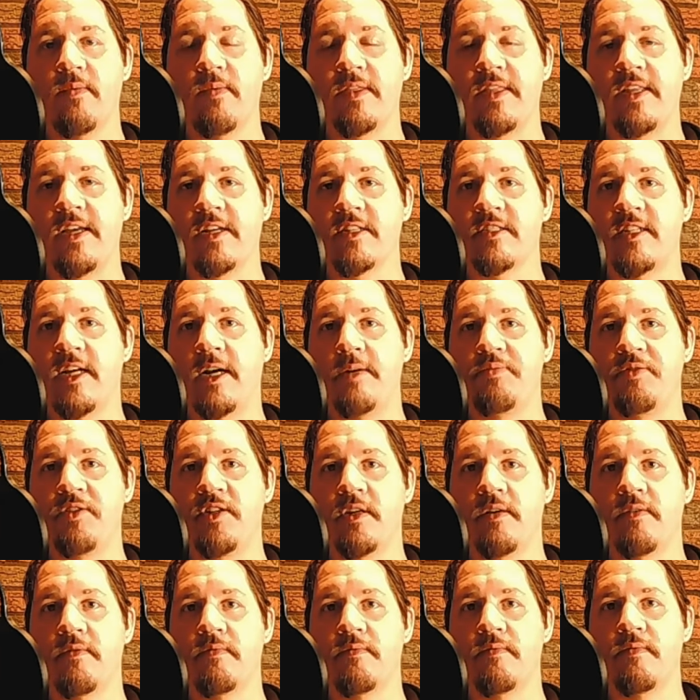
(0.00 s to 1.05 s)
with the exception
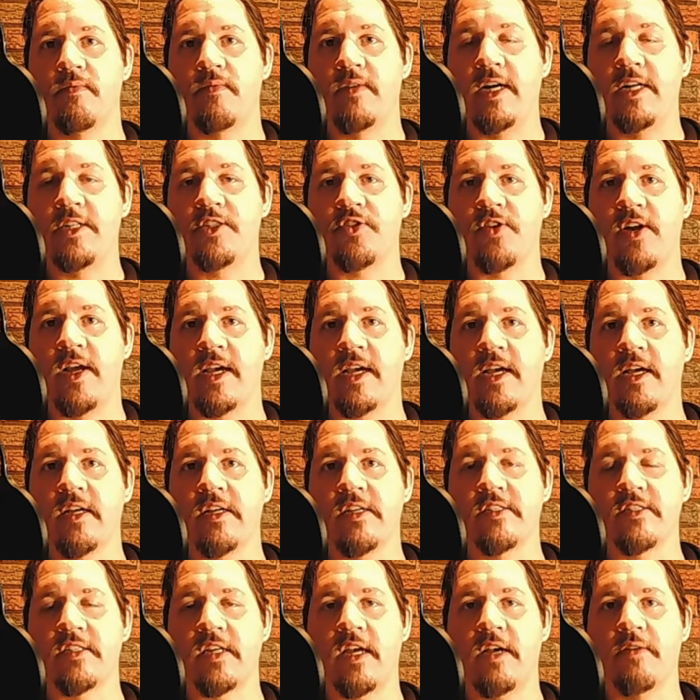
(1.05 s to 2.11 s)
of Red Dragon,
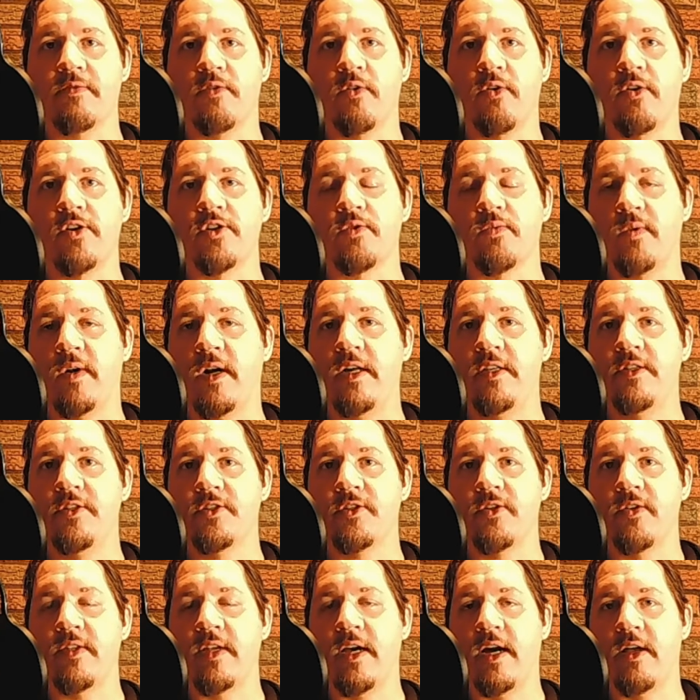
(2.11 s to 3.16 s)
because they of course won,
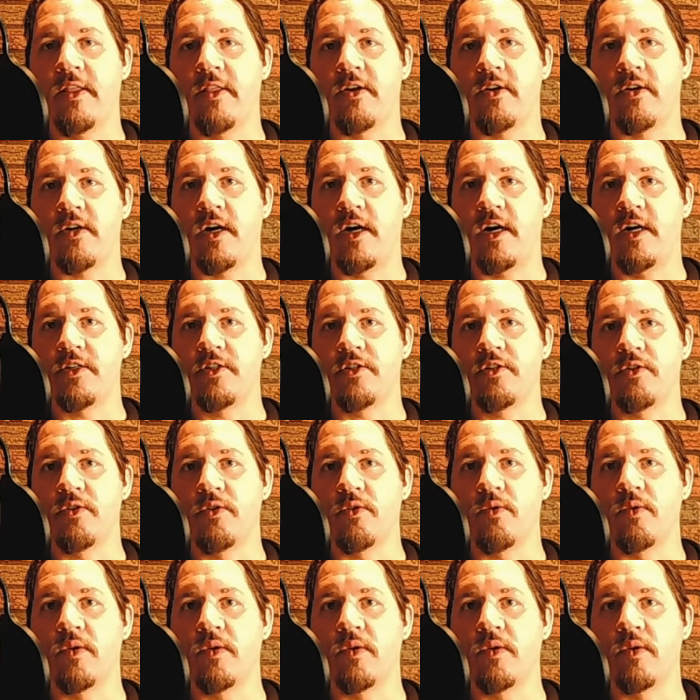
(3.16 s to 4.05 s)
so now they're on to